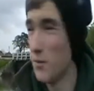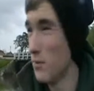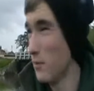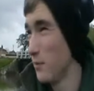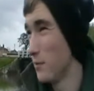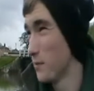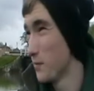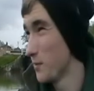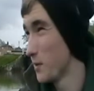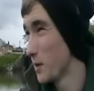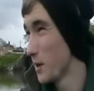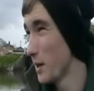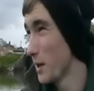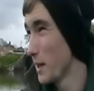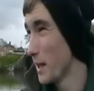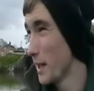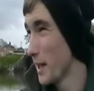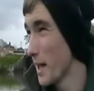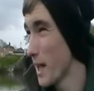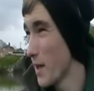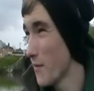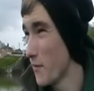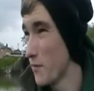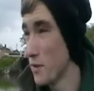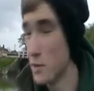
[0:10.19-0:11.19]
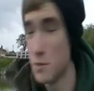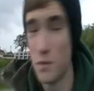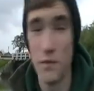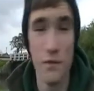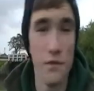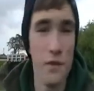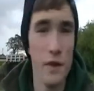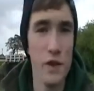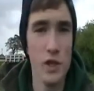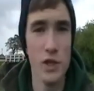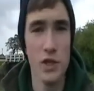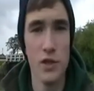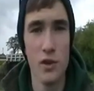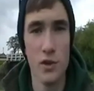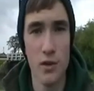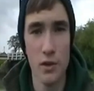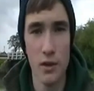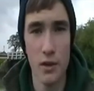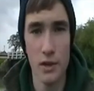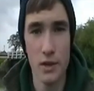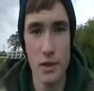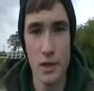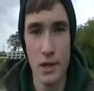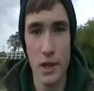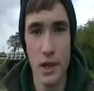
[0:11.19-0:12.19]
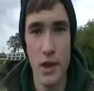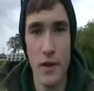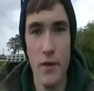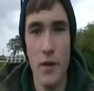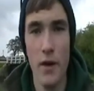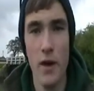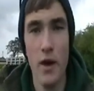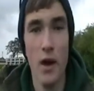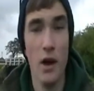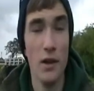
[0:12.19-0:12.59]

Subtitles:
From what I can gather, it's been fishing quite slow.